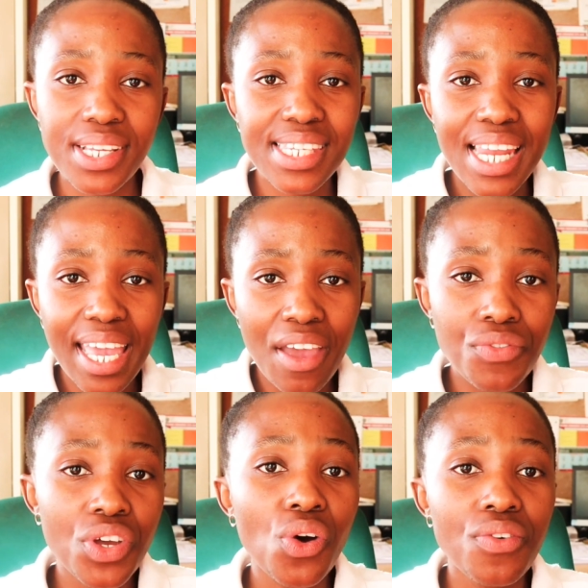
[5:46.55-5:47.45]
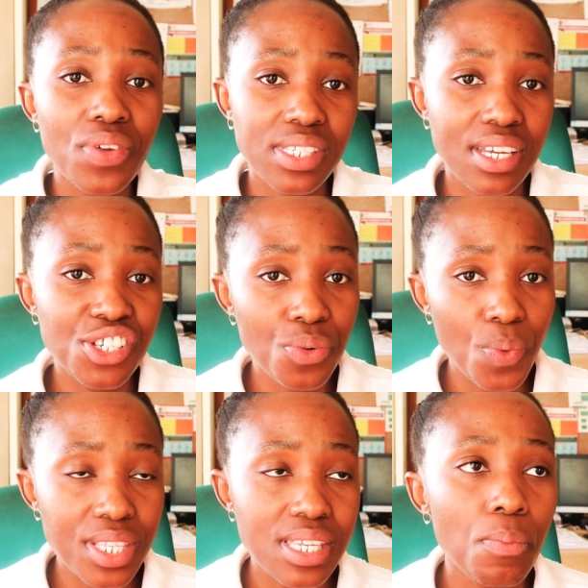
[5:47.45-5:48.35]
It's like having a conversation
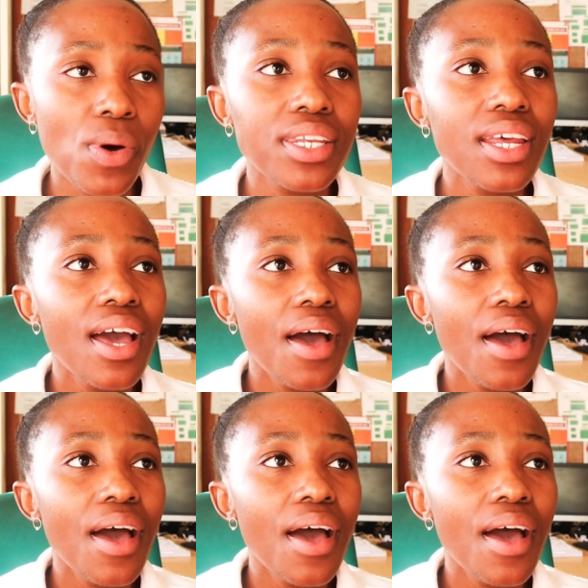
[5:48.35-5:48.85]
with someone.